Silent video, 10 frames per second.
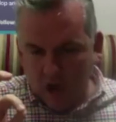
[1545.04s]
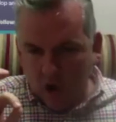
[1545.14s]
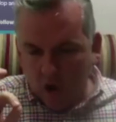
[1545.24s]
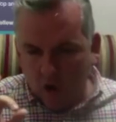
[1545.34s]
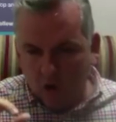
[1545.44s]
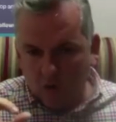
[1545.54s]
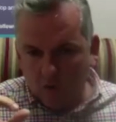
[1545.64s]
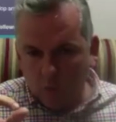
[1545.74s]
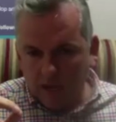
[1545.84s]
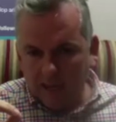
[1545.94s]
all
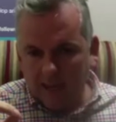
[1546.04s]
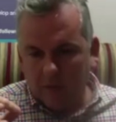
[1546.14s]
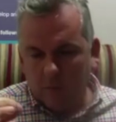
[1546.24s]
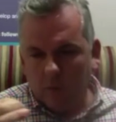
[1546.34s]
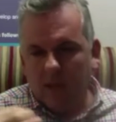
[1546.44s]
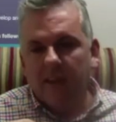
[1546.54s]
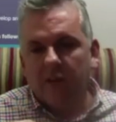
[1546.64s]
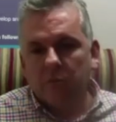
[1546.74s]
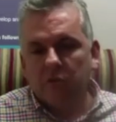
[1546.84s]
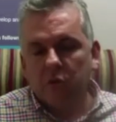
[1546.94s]
we will end
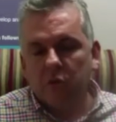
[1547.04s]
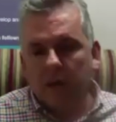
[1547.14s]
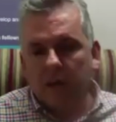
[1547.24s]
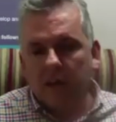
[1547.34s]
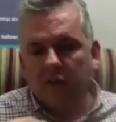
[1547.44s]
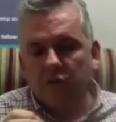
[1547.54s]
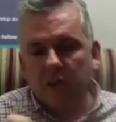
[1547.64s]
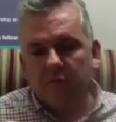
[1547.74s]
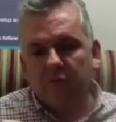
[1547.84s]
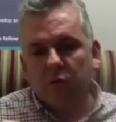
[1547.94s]
up doing is
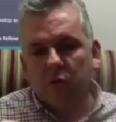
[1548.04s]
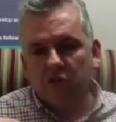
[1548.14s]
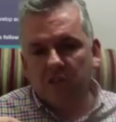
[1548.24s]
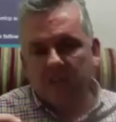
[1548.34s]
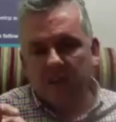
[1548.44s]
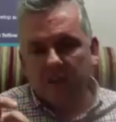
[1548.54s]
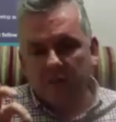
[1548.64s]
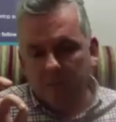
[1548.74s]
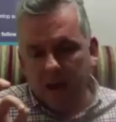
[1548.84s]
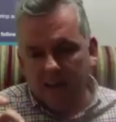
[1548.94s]
reinforcing their
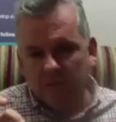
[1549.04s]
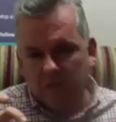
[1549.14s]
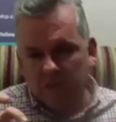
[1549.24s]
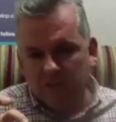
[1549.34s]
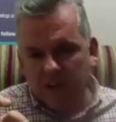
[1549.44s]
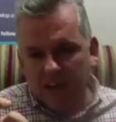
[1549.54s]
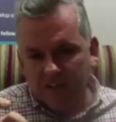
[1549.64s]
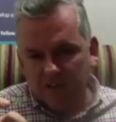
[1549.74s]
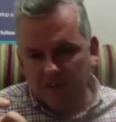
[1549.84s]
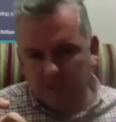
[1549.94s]
management
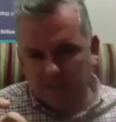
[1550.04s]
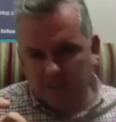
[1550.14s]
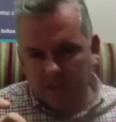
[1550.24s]
strategies.